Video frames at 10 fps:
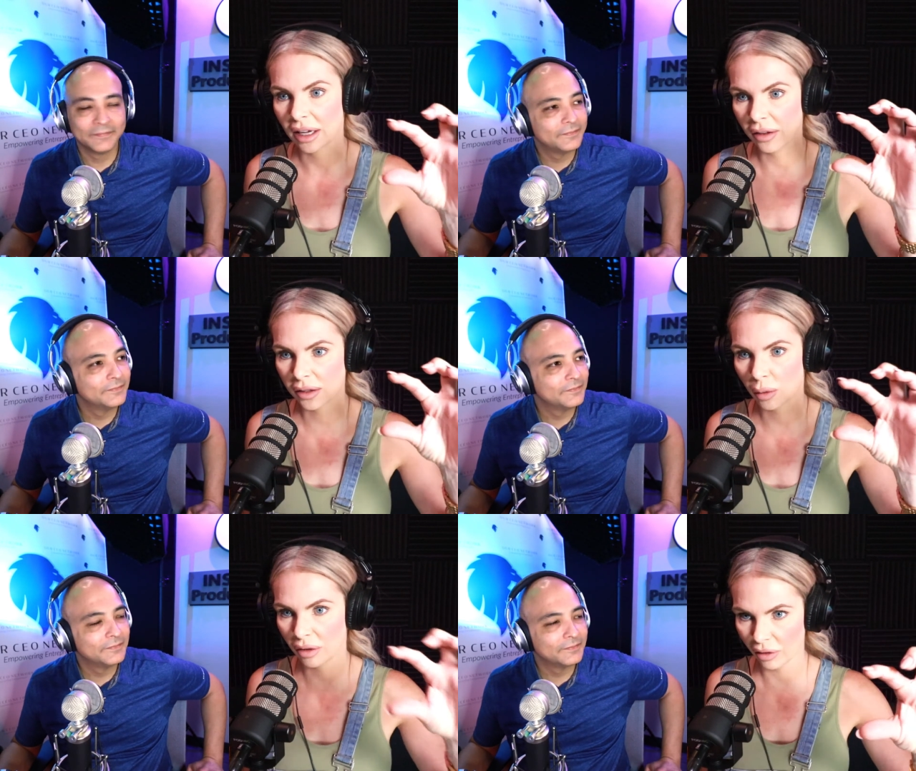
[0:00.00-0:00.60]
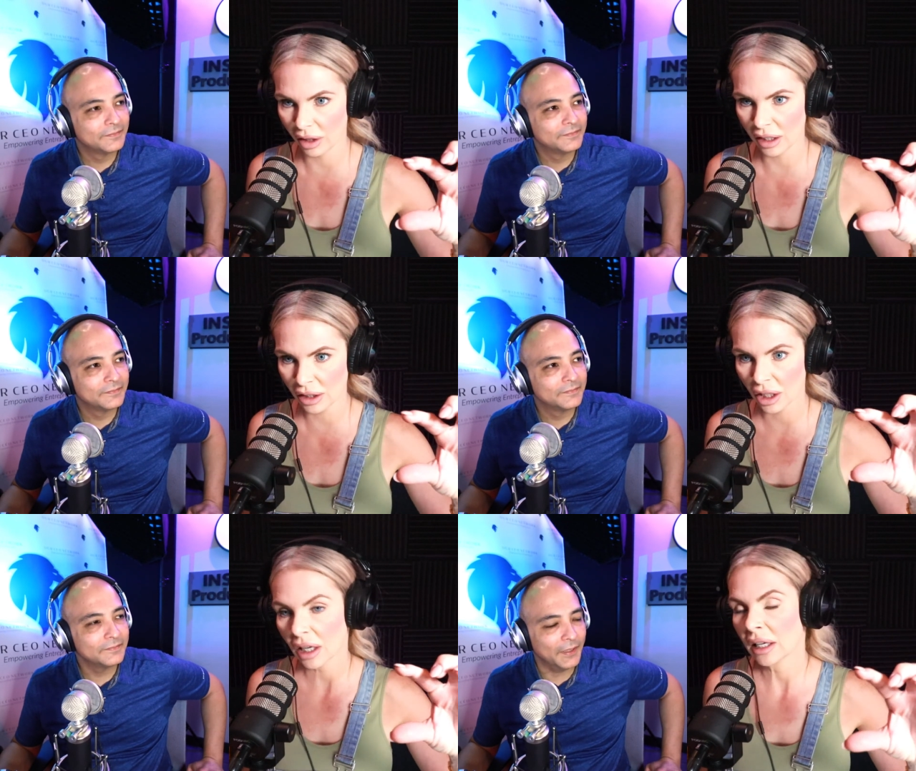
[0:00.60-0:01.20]
Speaker 1: and the square
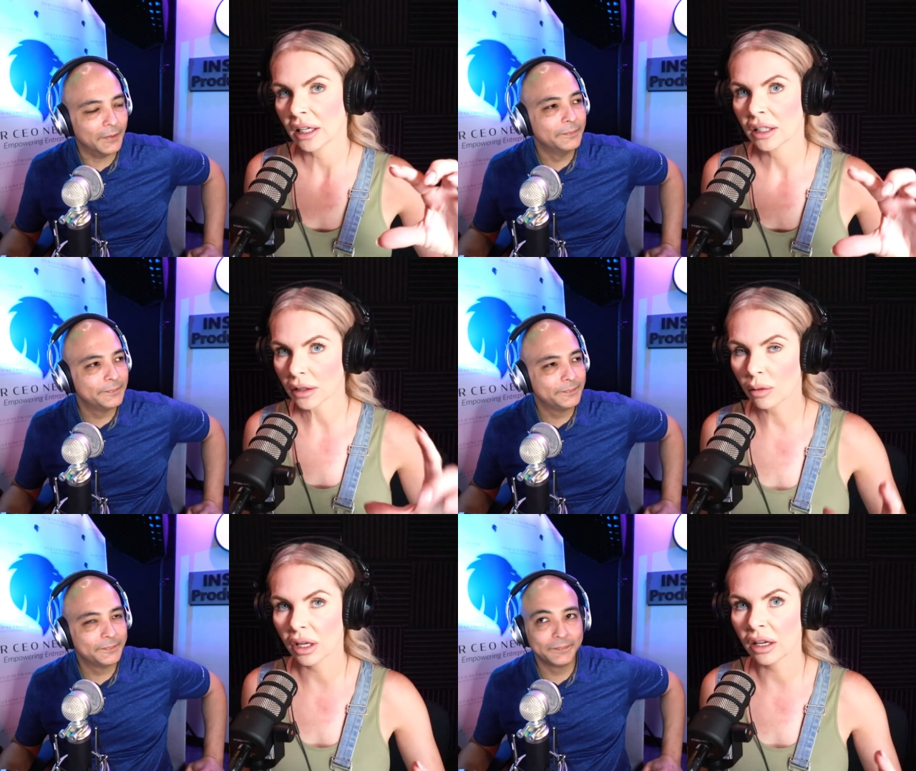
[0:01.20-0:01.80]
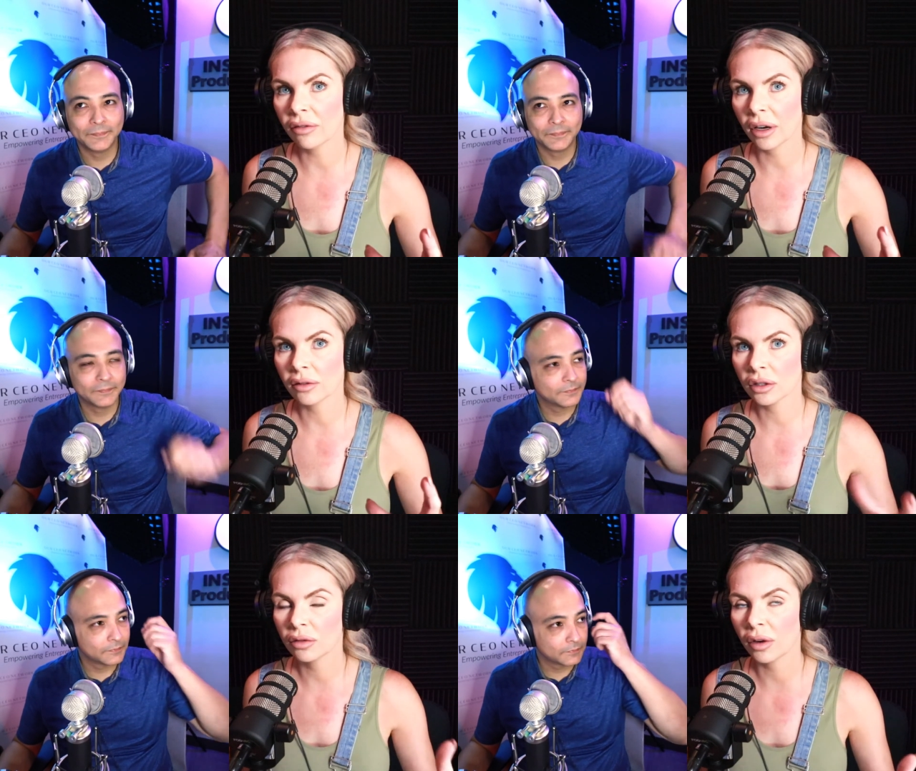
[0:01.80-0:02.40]
footage. Yeah. So an
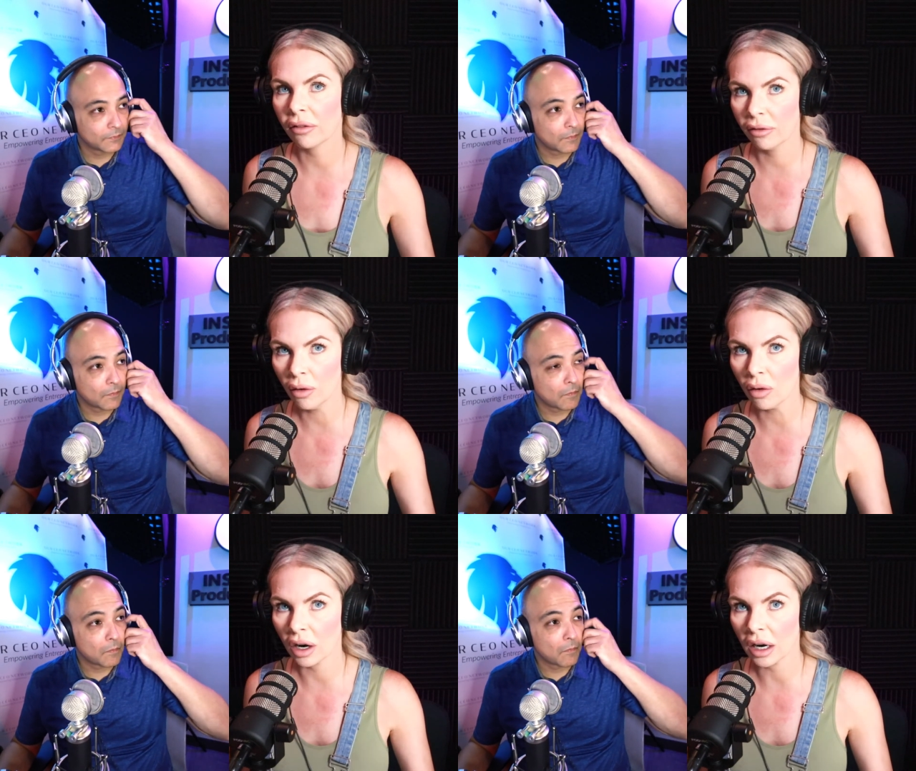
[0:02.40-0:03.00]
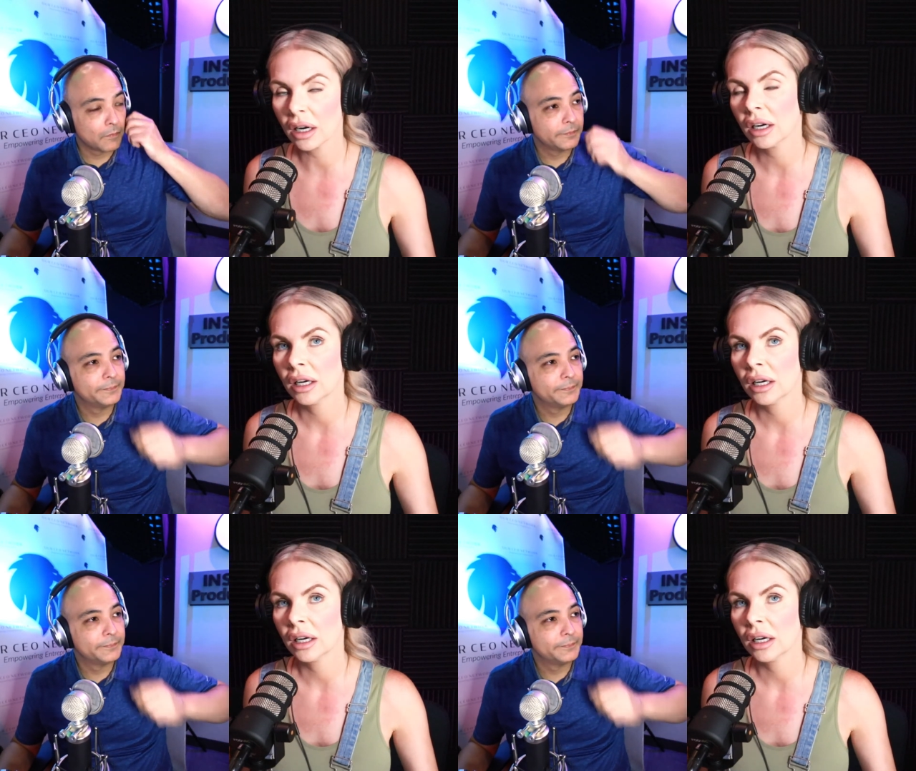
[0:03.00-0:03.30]
85254